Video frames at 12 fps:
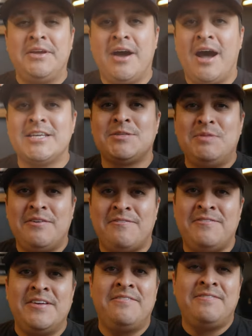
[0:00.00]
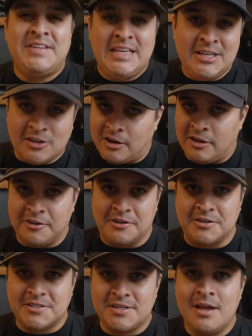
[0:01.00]
cost me fifty
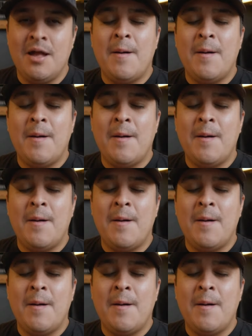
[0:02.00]
dollars,